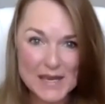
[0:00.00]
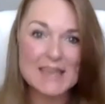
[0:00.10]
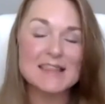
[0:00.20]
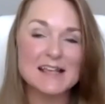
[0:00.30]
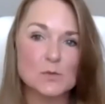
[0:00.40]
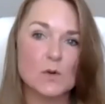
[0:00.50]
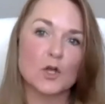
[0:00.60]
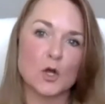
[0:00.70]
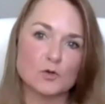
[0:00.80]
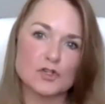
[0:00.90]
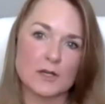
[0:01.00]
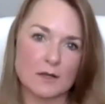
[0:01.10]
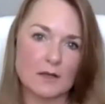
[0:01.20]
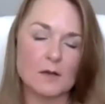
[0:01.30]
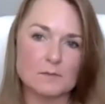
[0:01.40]
And that's where coaching
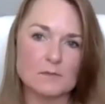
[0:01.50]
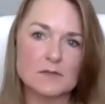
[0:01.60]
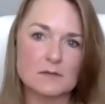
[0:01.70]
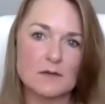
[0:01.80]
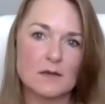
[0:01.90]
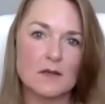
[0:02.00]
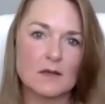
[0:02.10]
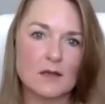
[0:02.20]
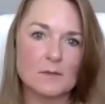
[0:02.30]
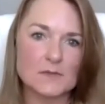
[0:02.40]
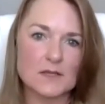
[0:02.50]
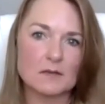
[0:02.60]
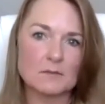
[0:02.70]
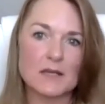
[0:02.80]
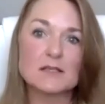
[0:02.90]
comes
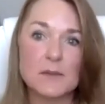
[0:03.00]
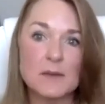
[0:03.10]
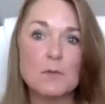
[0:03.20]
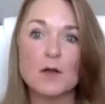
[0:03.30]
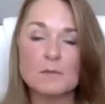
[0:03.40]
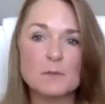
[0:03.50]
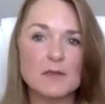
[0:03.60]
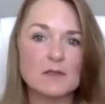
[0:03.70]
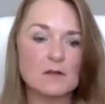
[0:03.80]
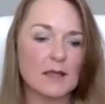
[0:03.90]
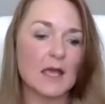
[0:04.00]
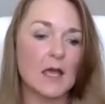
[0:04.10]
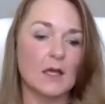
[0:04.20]
in, because people come to me and they're like,